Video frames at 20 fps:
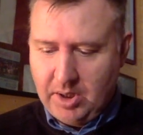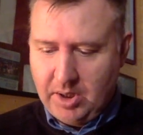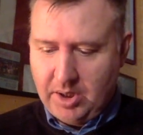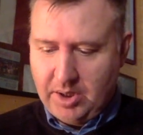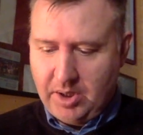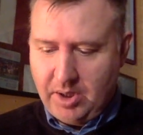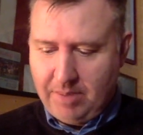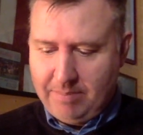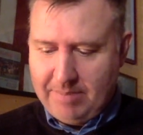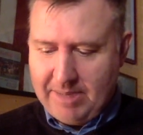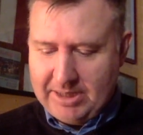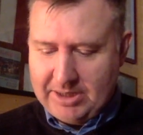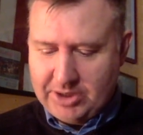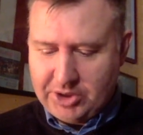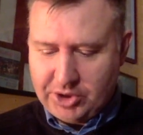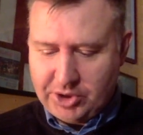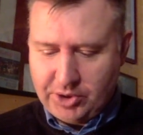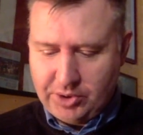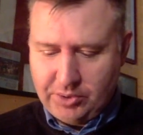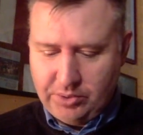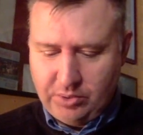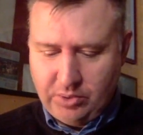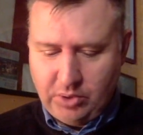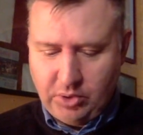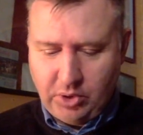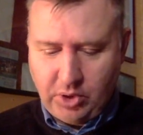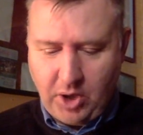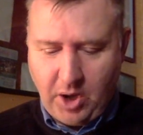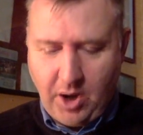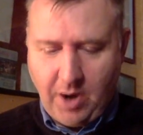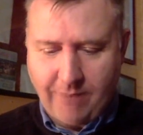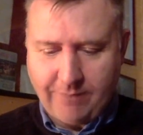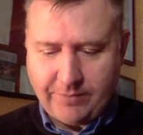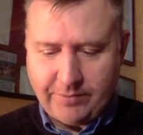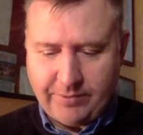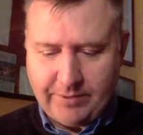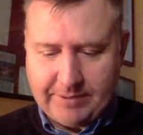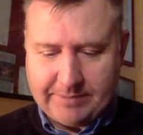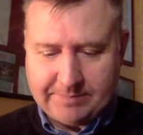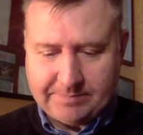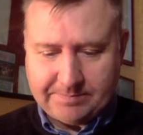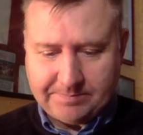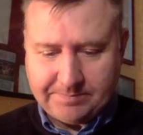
and I managed to look after it.